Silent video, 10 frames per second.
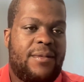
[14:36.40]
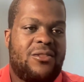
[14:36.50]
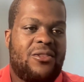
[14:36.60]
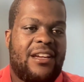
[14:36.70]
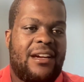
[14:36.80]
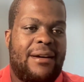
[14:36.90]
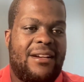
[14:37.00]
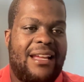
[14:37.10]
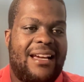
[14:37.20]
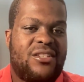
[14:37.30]
been talking about
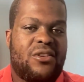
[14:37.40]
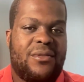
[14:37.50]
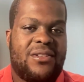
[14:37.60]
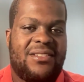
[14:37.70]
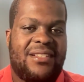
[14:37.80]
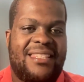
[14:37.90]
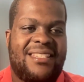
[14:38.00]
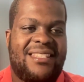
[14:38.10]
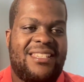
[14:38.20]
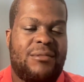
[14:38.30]
large commercial
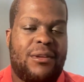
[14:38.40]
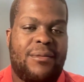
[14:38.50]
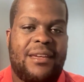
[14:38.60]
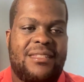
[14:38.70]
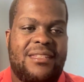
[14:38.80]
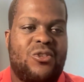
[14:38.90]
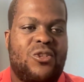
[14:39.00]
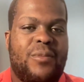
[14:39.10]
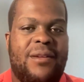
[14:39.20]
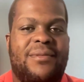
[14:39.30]
entities, maybe as the
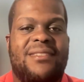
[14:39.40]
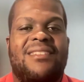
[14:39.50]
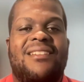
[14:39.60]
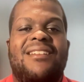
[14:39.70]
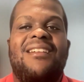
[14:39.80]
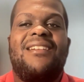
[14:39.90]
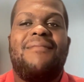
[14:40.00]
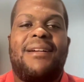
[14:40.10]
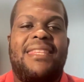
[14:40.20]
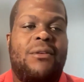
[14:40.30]
newspapers.
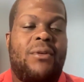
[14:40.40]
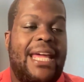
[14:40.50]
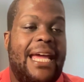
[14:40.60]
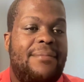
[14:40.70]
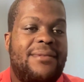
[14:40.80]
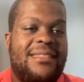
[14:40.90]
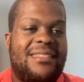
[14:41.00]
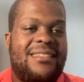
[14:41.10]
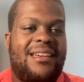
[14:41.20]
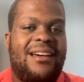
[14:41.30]
But then what
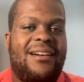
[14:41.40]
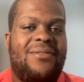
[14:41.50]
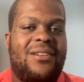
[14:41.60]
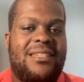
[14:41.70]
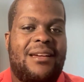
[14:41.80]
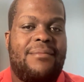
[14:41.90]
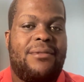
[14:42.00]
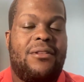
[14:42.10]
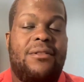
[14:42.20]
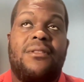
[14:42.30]
happens, for
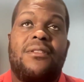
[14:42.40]
example,